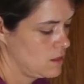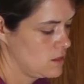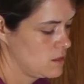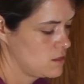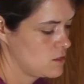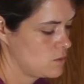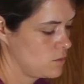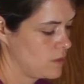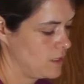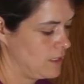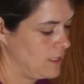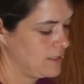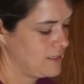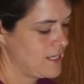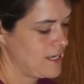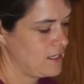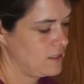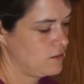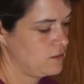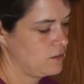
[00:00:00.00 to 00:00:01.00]
So we're going to let
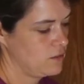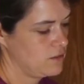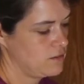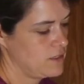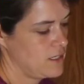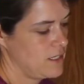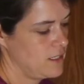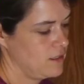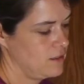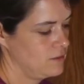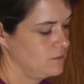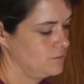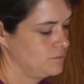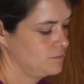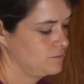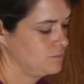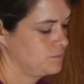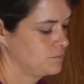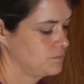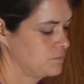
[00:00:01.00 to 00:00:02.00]
that cook there.
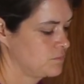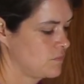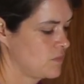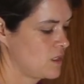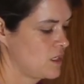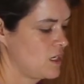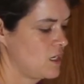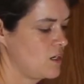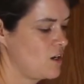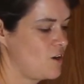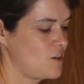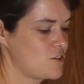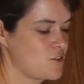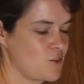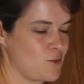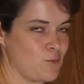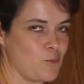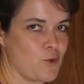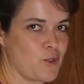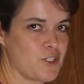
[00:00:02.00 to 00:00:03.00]
Also,
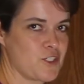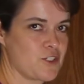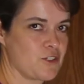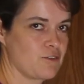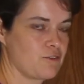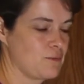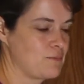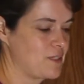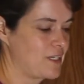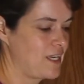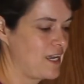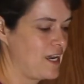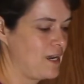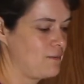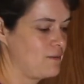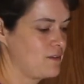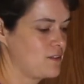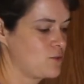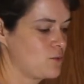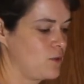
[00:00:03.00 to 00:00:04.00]
the moisture from the
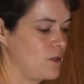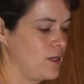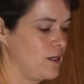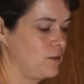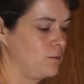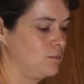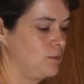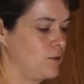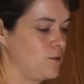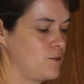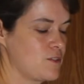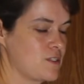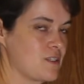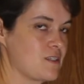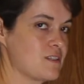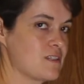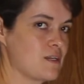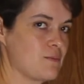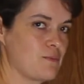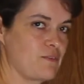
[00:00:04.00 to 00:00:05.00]
cabbage will help loosen
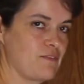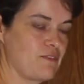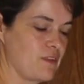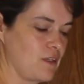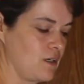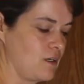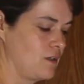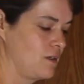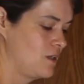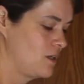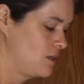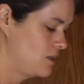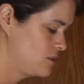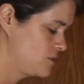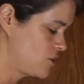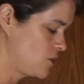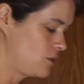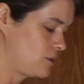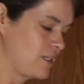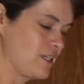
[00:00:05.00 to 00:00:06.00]
some of the
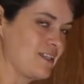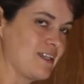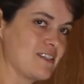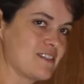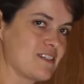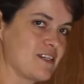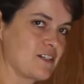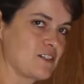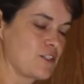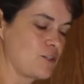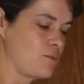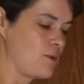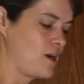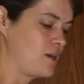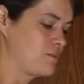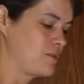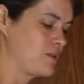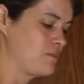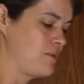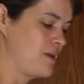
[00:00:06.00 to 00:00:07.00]
turkey that's stuck to the
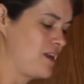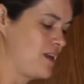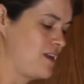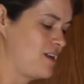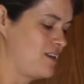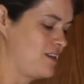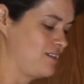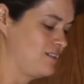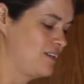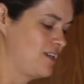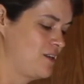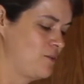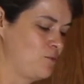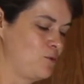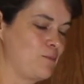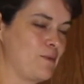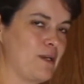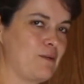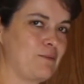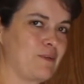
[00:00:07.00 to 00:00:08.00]
bottom of the pan, and
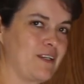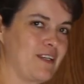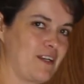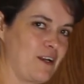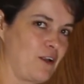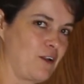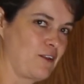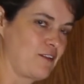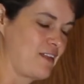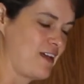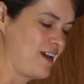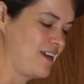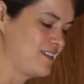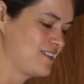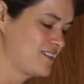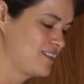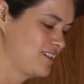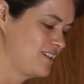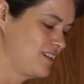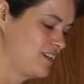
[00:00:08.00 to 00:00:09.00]
we'll be able to get all of
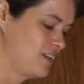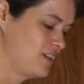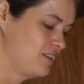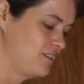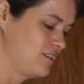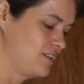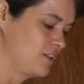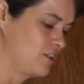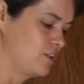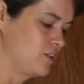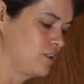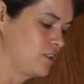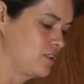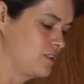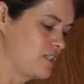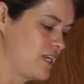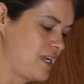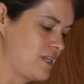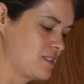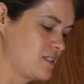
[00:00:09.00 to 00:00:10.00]
that, the good
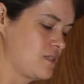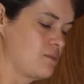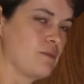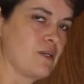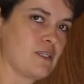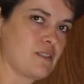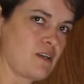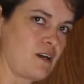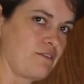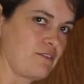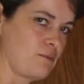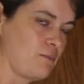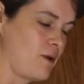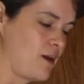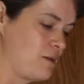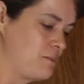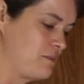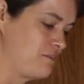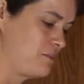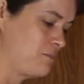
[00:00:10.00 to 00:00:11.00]
tasty bits off the
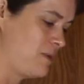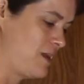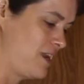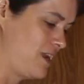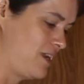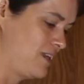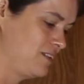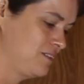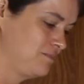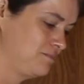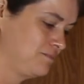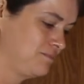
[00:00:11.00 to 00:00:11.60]
bottom of the pan.